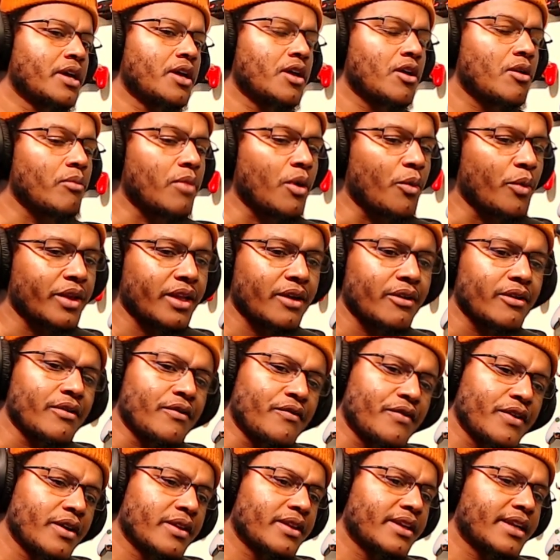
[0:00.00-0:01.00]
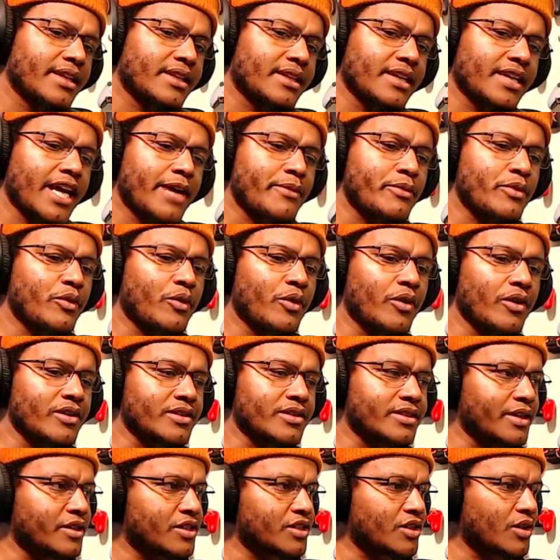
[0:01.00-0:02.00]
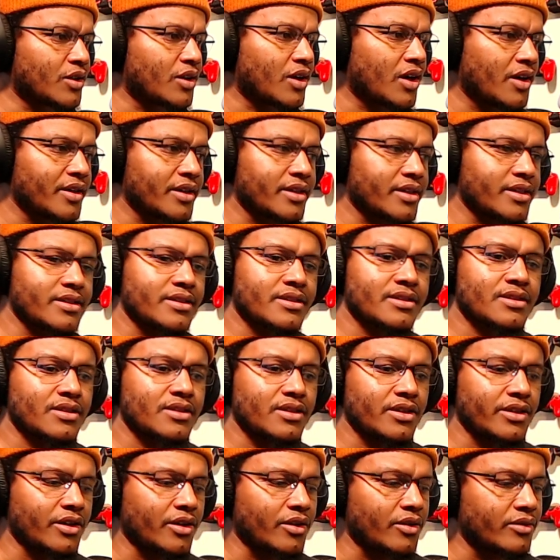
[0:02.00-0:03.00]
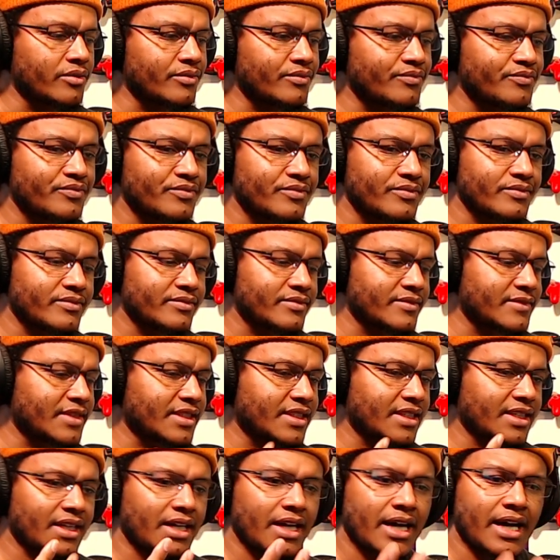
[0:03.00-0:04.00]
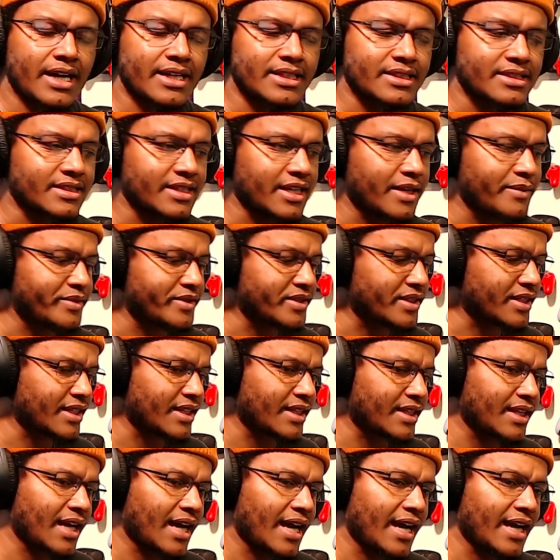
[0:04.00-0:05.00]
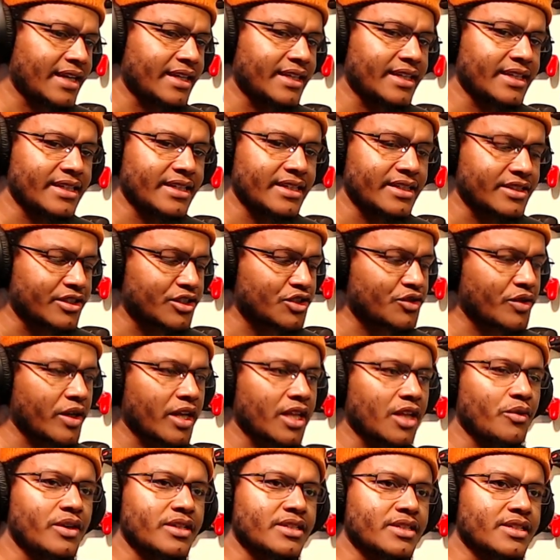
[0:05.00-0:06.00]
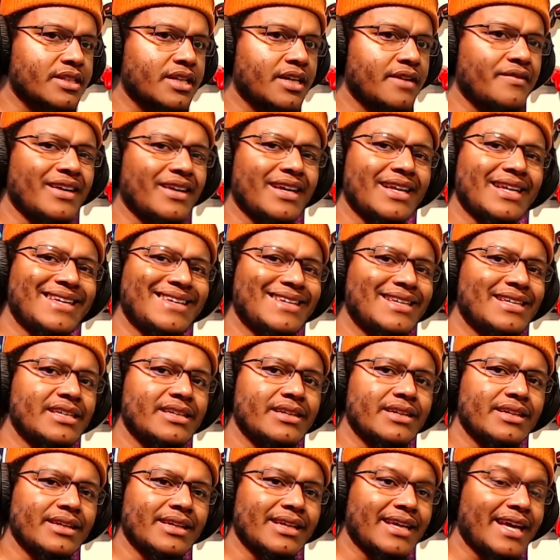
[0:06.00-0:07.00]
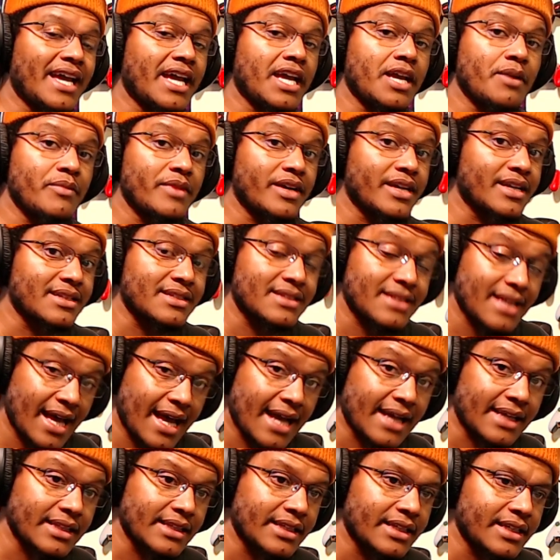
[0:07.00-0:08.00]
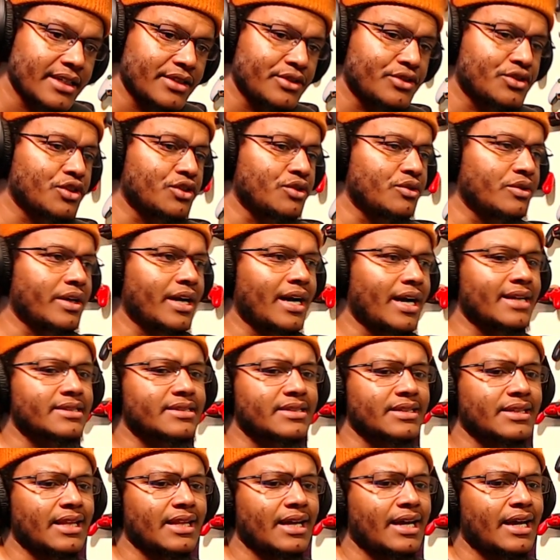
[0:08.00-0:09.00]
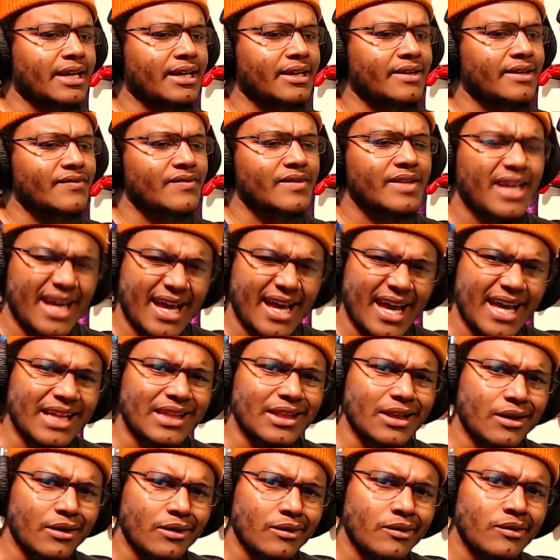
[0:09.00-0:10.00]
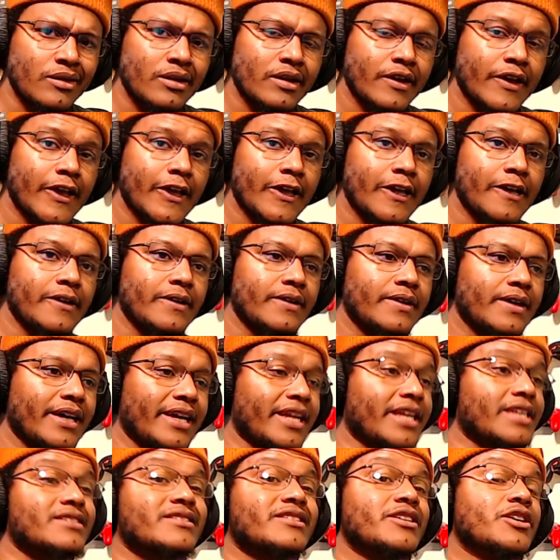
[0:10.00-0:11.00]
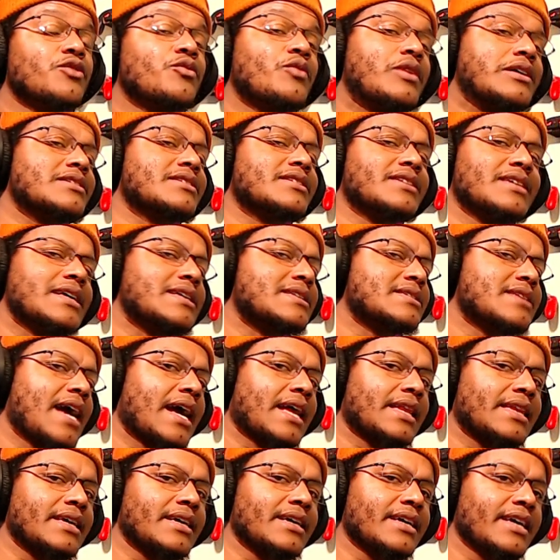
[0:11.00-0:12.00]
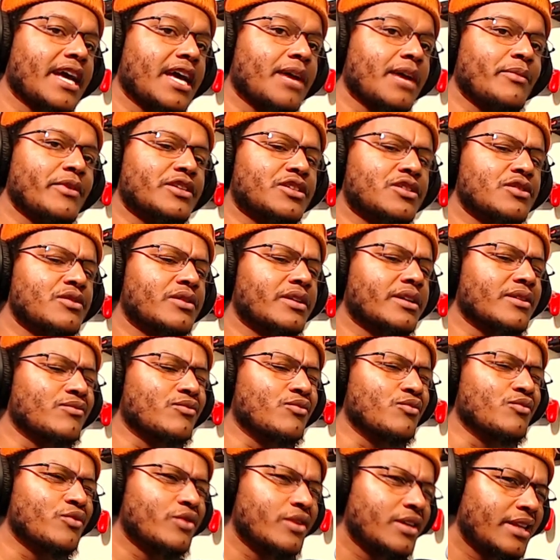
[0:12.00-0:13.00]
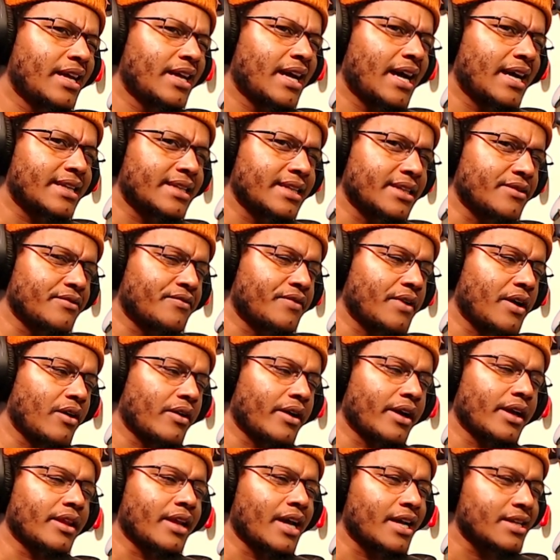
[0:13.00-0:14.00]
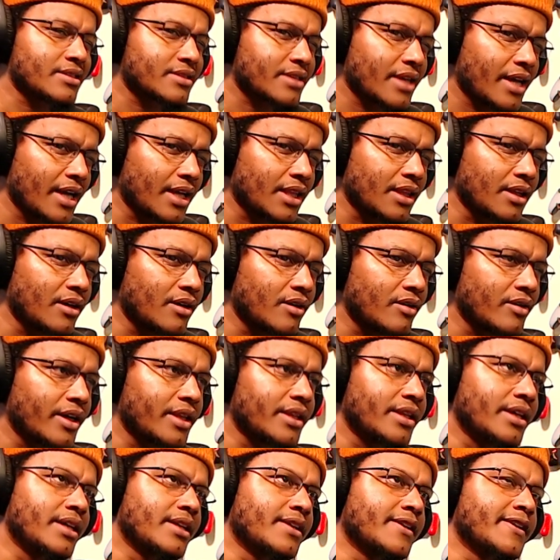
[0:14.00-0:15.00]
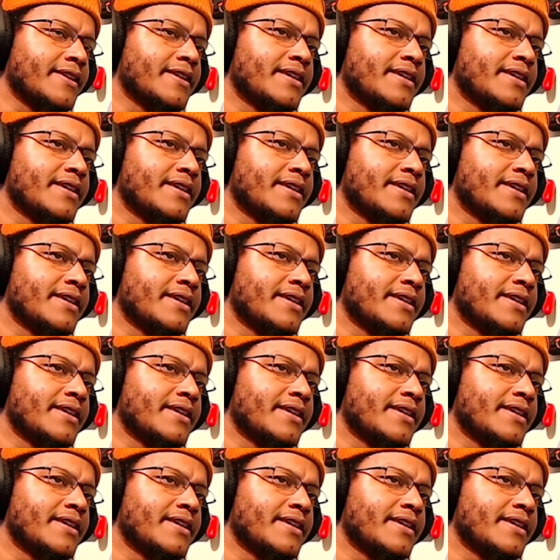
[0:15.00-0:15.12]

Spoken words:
but when they revealed it at the Game Awards, they showed all these, you know, concepts and ideas. The trailer wasn't of any game exactly until you got to like Halo, and it still wasn't exactly a game, but you could really identify, okay, that's Halo. And then